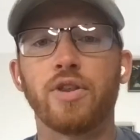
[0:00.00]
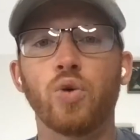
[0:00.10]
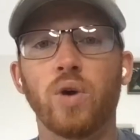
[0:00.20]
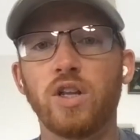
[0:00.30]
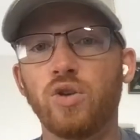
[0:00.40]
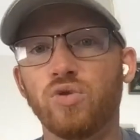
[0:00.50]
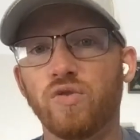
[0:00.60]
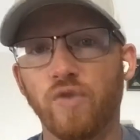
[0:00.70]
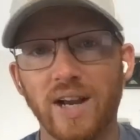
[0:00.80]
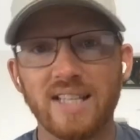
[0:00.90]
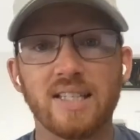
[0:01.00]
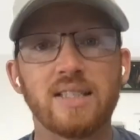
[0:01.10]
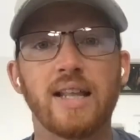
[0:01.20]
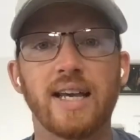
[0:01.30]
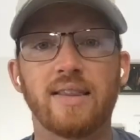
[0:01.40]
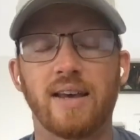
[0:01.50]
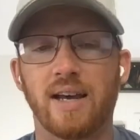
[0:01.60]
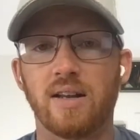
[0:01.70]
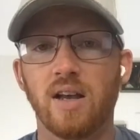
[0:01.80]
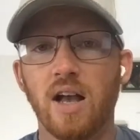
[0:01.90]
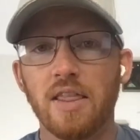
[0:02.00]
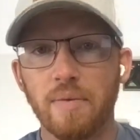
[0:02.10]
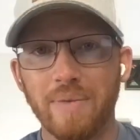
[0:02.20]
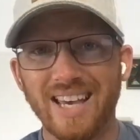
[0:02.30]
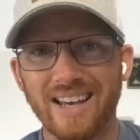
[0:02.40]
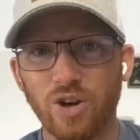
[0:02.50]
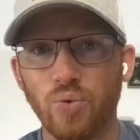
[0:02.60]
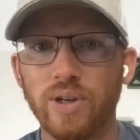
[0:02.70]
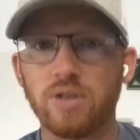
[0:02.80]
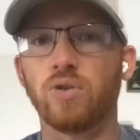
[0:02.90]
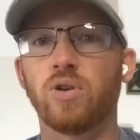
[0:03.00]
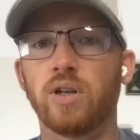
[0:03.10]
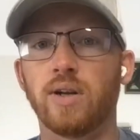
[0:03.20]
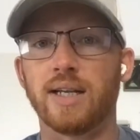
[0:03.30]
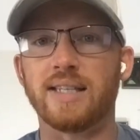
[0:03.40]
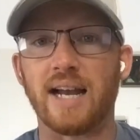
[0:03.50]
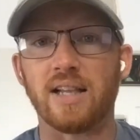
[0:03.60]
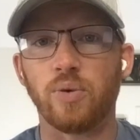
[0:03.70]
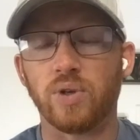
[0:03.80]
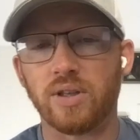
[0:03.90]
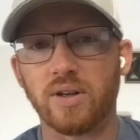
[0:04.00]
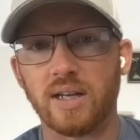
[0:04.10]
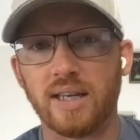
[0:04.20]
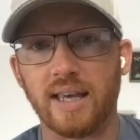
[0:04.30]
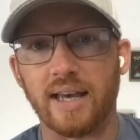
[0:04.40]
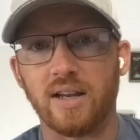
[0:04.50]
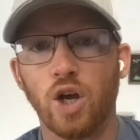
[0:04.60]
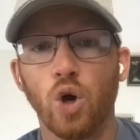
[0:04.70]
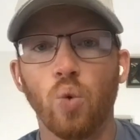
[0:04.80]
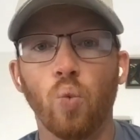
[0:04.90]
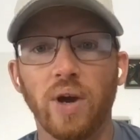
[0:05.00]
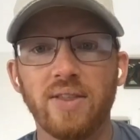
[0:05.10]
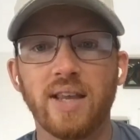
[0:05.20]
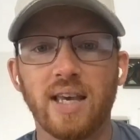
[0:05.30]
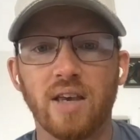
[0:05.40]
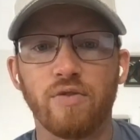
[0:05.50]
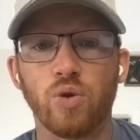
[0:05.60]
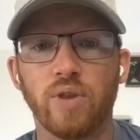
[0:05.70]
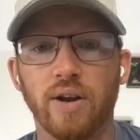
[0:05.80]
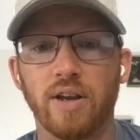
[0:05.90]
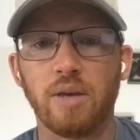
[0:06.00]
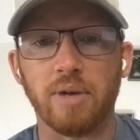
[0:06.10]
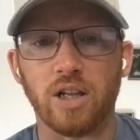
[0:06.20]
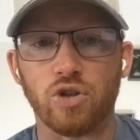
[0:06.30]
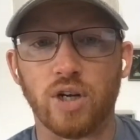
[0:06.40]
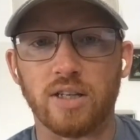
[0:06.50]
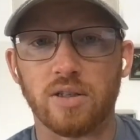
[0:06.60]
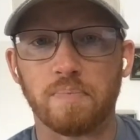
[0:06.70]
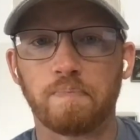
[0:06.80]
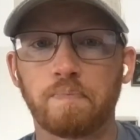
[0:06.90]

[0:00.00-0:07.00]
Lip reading: You want to use phrases like that that make it crystal clear exactly what they're going to get when they give you their email address.